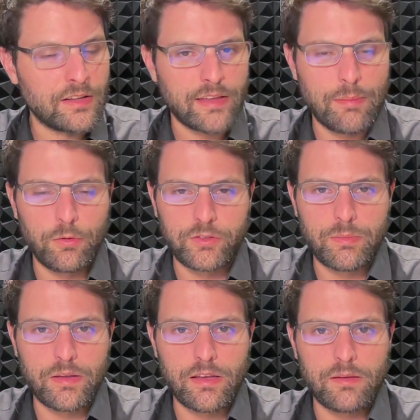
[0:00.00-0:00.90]
able to
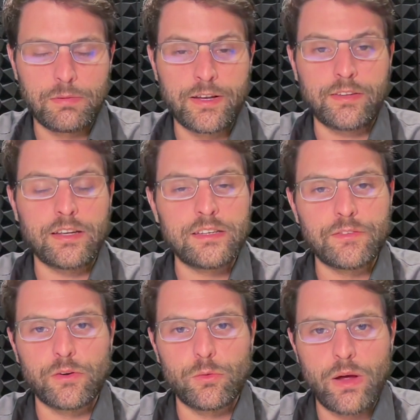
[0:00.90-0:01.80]
be protected in
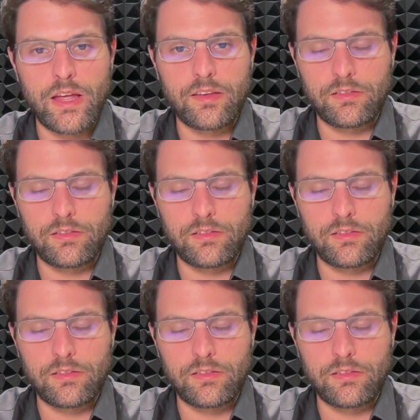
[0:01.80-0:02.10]
different ways.